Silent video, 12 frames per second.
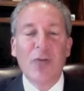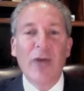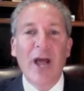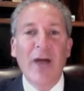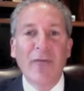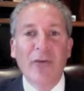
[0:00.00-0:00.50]

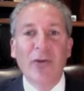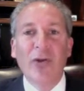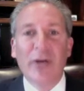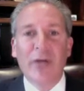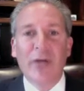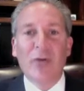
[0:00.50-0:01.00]
We have to
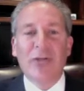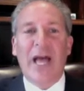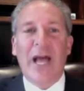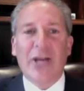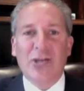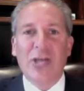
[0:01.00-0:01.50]
look at what's
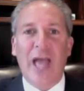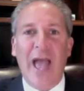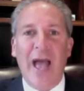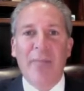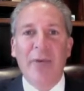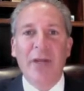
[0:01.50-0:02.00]
actually
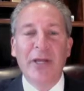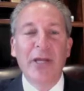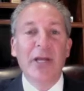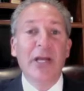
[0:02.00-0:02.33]
happening.